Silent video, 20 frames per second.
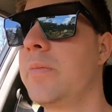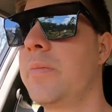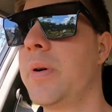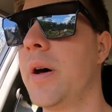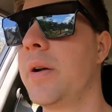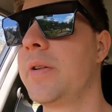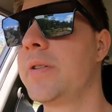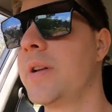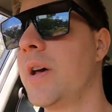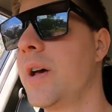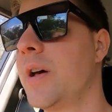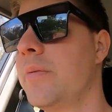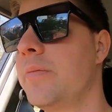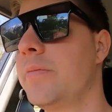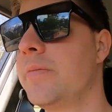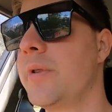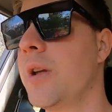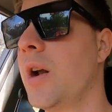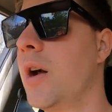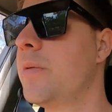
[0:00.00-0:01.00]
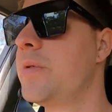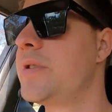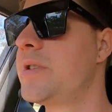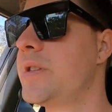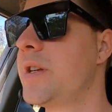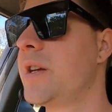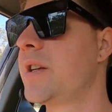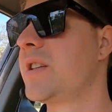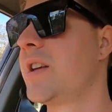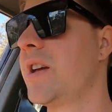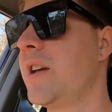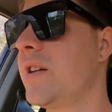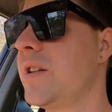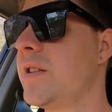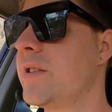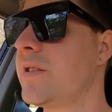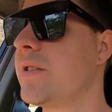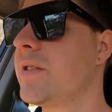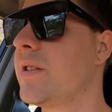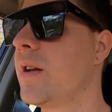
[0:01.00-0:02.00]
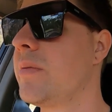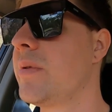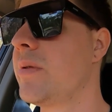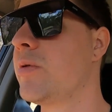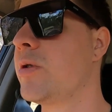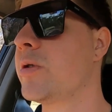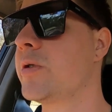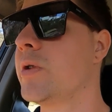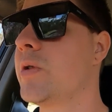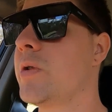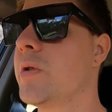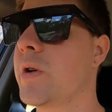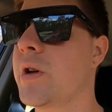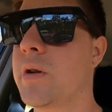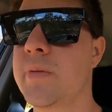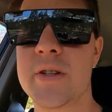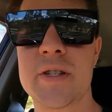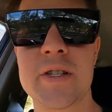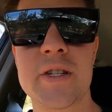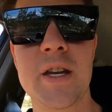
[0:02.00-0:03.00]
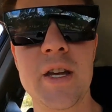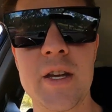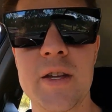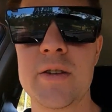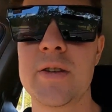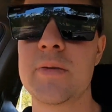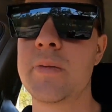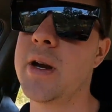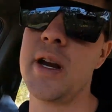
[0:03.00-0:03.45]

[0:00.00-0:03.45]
But, with 6 gears and a bit more torque, it'd be skits.